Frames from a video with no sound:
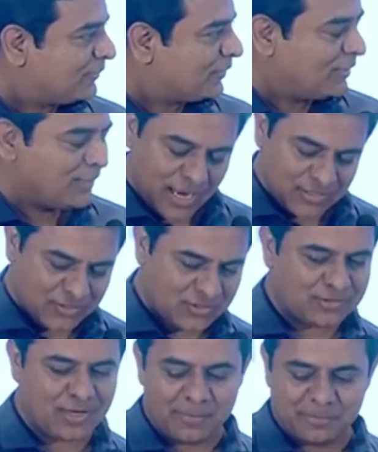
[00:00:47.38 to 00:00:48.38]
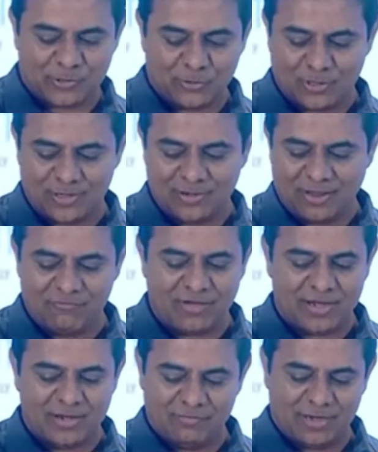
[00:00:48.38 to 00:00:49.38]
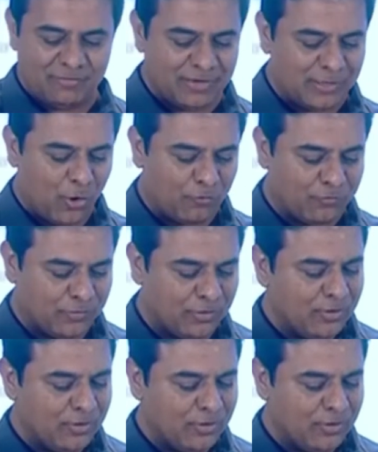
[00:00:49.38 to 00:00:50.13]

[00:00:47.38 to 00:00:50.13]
Yes, absolutely. Very, very, very often.